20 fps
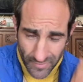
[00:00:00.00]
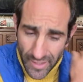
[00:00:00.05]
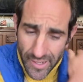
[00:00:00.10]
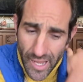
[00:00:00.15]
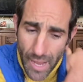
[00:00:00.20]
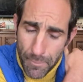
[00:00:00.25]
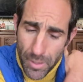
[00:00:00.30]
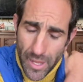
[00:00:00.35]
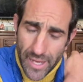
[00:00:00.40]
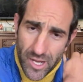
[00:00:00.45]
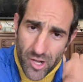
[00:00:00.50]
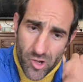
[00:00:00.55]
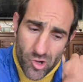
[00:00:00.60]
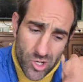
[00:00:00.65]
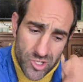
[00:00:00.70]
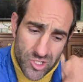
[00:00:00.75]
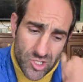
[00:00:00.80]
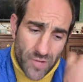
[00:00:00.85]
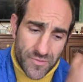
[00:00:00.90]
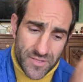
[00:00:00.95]
Couple I could
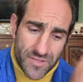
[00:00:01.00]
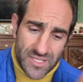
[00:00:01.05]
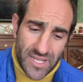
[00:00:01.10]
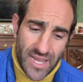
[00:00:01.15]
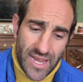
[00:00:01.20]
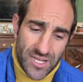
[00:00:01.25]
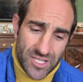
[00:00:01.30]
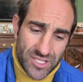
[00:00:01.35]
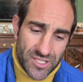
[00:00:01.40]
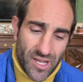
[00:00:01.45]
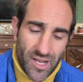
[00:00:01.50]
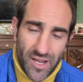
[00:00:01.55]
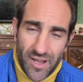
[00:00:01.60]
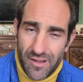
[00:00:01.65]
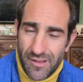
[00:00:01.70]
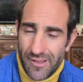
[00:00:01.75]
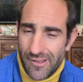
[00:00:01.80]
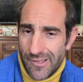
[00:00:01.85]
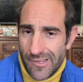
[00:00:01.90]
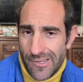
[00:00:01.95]
cross off. Stage
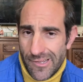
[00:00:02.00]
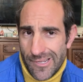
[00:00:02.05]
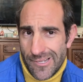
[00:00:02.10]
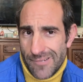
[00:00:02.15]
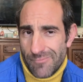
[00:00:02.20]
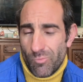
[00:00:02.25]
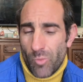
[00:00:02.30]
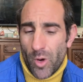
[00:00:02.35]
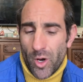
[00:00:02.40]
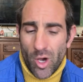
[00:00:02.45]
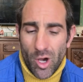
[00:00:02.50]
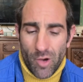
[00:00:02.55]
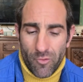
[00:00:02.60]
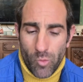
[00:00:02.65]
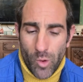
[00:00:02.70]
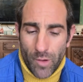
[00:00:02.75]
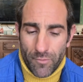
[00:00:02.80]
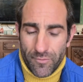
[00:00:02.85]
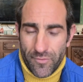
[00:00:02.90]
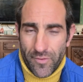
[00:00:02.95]
Star, won it off
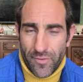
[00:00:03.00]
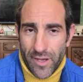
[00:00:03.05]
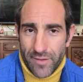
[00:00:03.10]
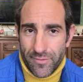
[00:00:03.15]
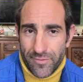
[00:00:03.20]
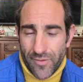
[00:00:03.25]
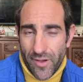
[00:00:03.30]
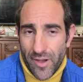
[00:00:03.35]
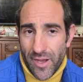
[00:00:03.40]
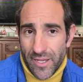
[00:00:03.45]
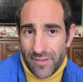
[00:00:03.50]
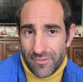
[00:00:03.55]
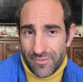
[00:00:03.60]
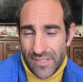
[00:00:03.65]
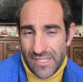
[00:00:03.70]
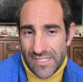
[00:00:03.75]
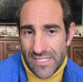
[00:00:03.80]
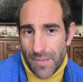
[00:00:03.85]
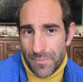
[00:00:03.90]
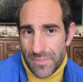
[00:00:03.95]
155.
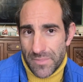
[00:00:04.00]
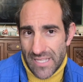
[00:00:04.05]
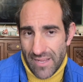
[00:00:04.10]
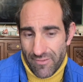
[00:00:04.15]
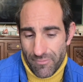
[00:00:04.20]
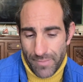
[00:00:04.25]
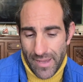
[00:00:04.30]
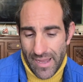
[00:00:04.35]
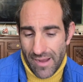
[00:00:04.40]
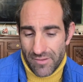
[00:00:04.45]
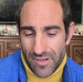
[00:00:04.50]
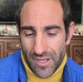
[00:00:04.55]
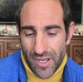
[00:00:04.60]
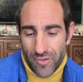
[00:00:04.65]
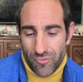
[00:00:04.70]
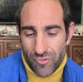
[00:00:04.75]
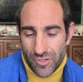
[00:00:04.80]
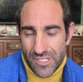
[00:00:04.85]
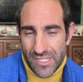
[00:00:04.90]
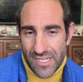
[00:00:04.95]
He's up £7,
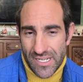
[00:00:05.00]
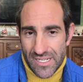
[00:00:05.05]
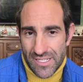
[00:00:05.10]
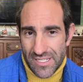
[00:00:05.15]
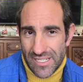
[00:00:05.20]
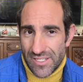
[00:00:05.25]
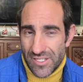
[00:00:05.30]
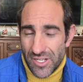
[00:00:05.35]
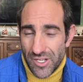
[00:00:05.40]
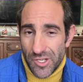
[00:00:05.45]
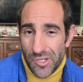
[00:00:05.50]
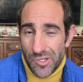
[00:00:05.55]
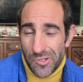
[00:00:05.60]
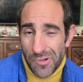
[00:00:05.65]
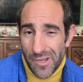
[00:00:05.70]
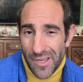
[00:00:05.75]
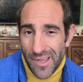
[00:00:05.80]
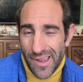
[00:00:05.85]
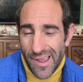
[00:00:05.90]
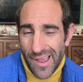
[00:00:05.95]

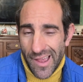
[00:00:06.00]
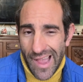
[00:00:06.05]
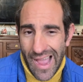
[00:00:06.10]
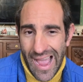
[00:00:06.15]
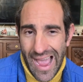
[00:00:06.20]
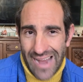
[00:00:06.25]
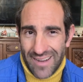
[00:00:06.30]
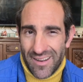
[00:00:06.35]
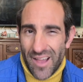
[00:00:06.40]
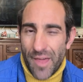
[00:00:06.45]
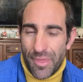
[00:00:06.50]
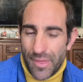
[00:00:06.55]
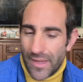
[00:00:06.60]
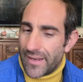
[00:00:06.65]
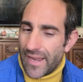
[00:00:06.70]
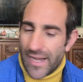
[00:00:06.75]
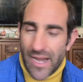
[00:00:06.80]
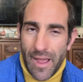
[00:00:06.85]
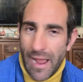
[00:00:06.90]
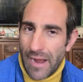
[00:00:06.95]
162. And I
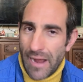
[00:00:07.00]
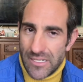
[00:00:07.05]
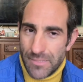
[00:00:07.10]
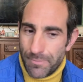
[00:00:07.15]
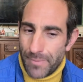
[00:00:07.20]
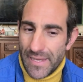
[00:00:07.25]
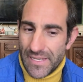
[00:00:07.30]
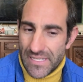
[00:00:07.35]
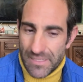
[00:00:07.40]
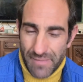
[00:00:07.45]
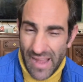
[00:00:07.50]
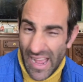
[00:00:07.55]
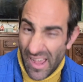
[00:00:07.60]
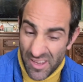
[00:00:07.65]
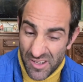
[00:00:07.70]
think they know how to beat him now.